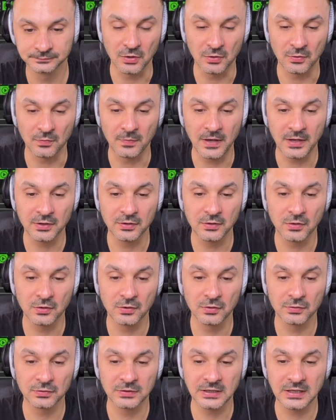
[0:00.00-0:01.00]
My
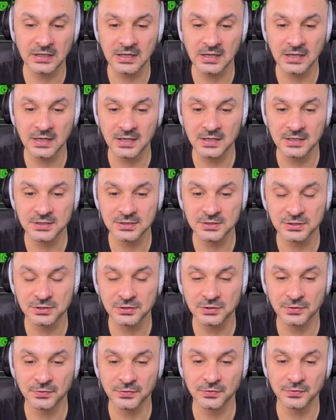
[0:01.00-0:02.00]
goal is
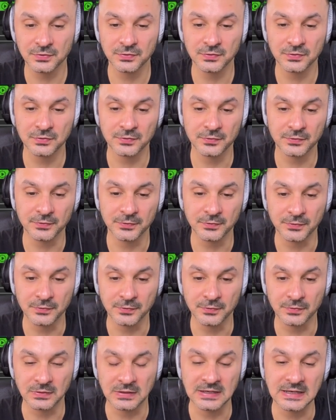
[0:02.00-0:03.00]

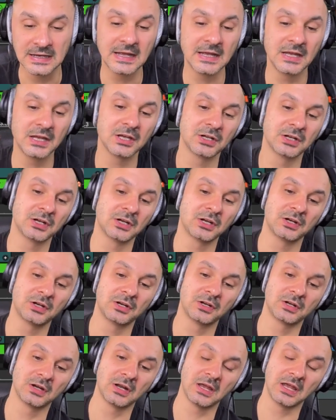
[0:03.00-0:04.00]
to
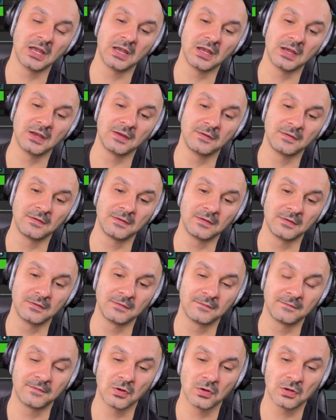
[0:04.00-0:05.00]
layer a
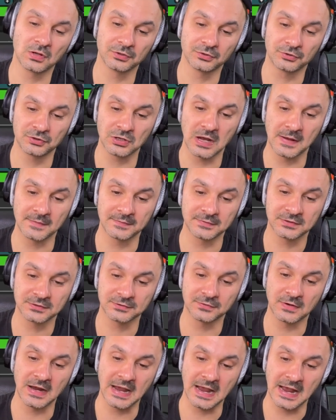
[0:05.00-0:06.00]
vocal chops
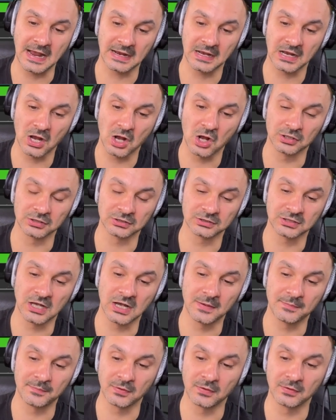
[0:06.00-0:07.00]
track on
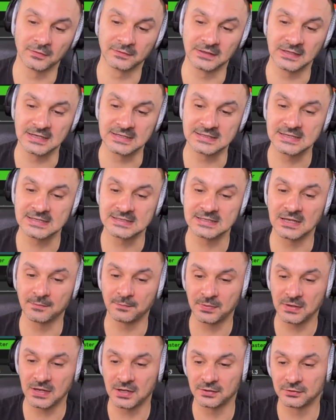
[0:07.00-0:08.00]
top of an existing
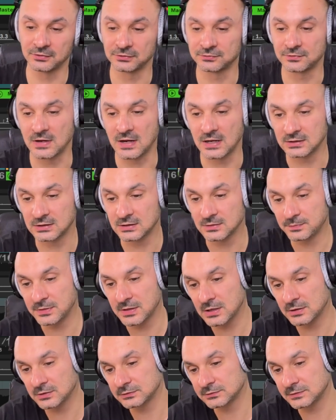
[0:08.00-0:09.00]
piano track. The
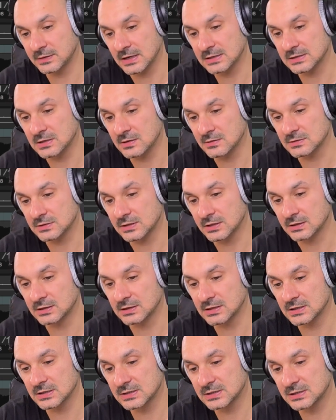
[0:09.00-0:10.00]
piano track sounds like
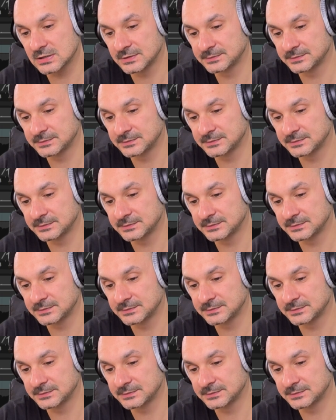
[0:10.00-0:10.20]
this.